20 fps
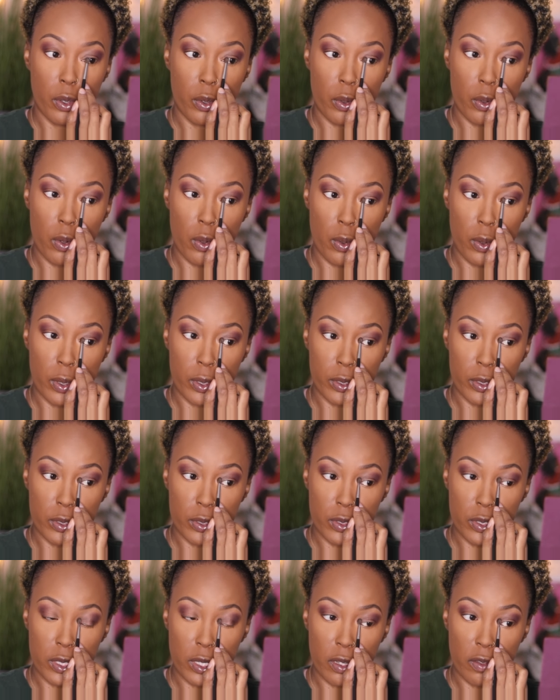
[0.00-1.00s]

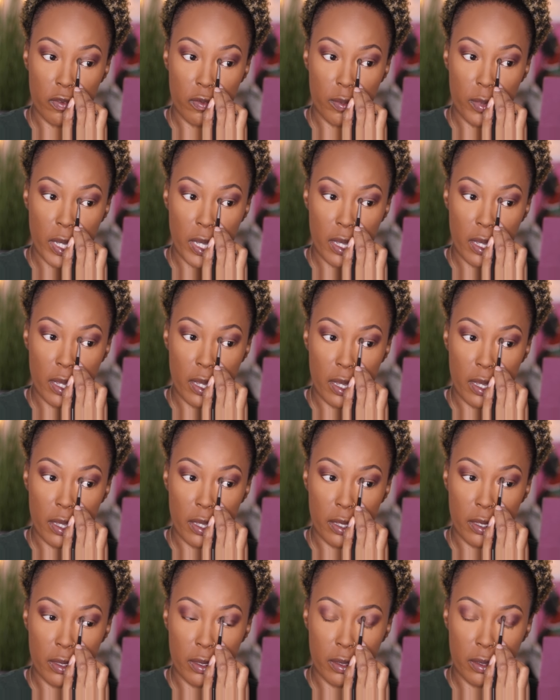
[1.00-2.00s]
corners of my
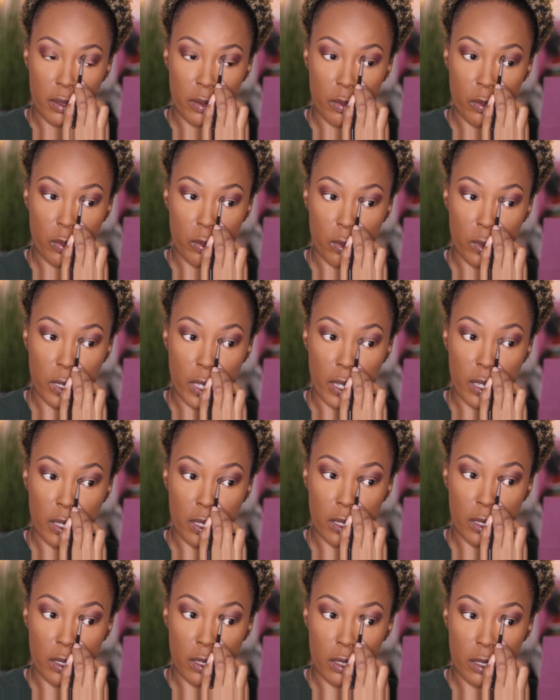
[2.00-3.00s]
eye like
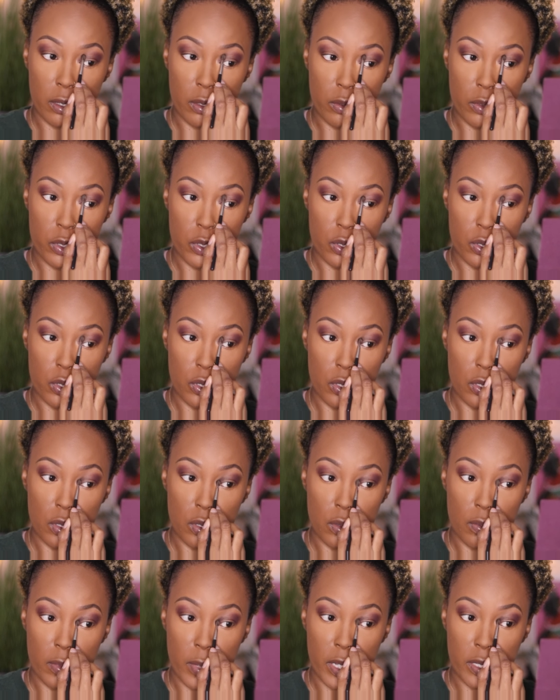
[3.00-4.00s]
close to
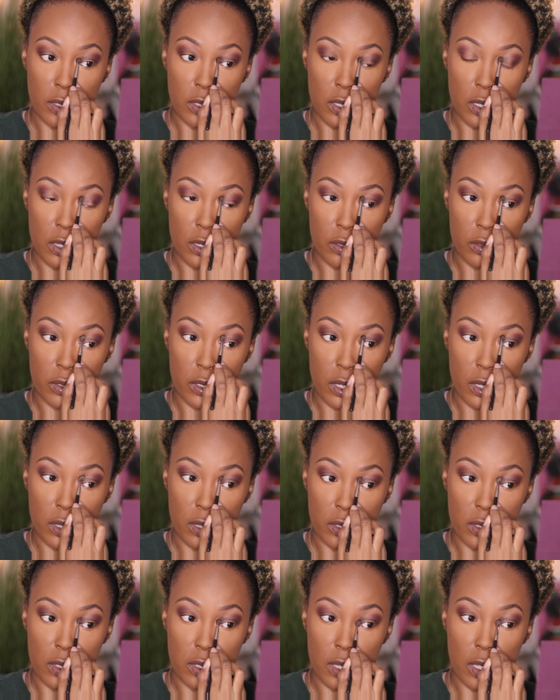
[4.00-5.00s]
my tear
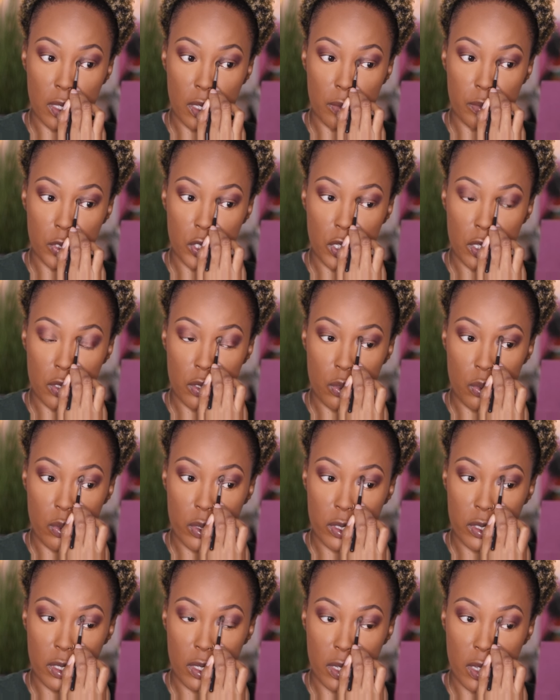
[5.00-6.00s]
ducts and I'm just
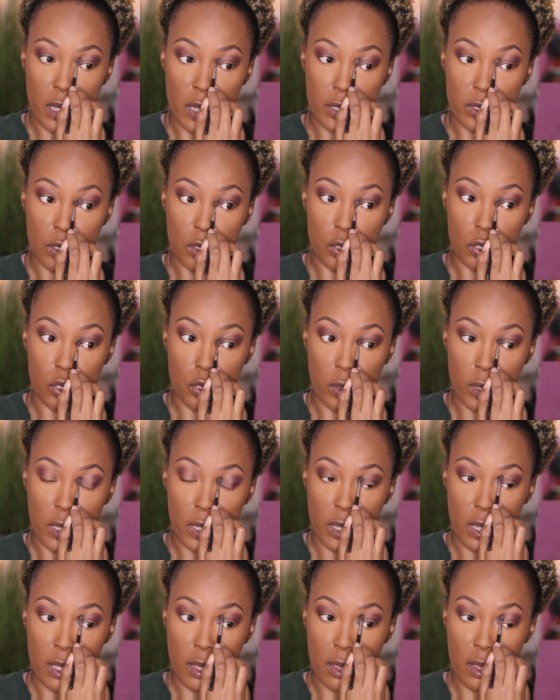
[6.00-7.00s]
going to concentrate
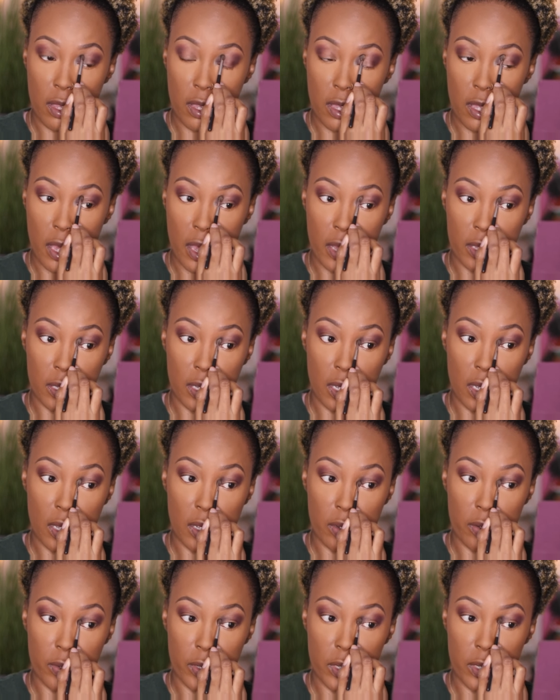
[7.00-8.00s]
in that
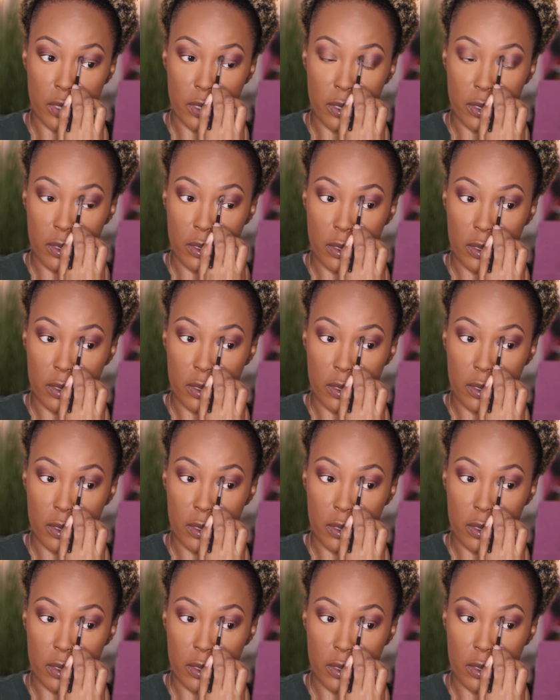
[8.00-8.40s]
area